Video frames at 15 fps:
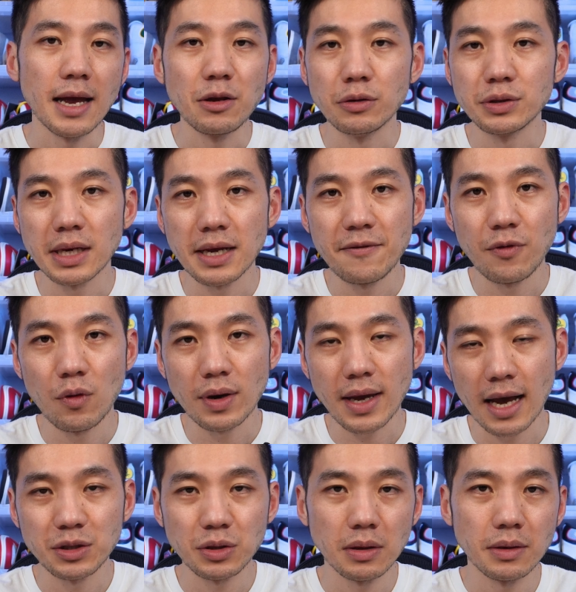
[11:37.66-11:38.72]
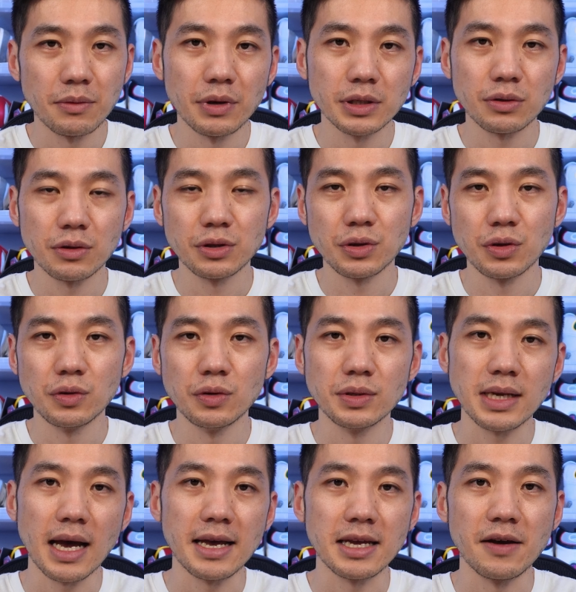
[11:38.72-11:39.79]
And usually for casual and retro
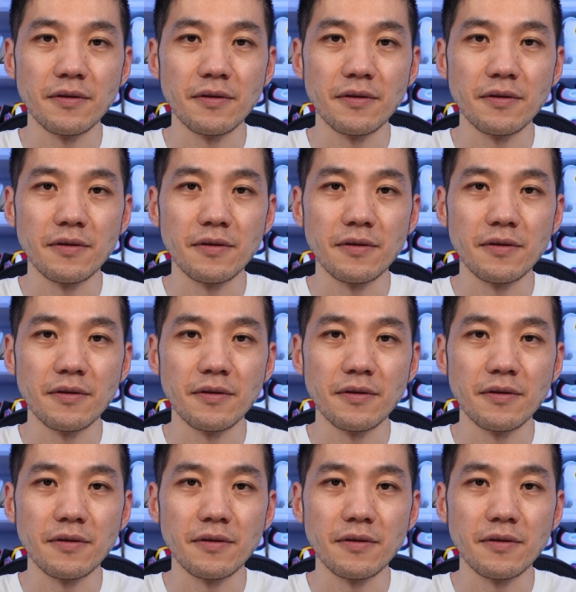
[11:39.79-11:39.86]
shoes, I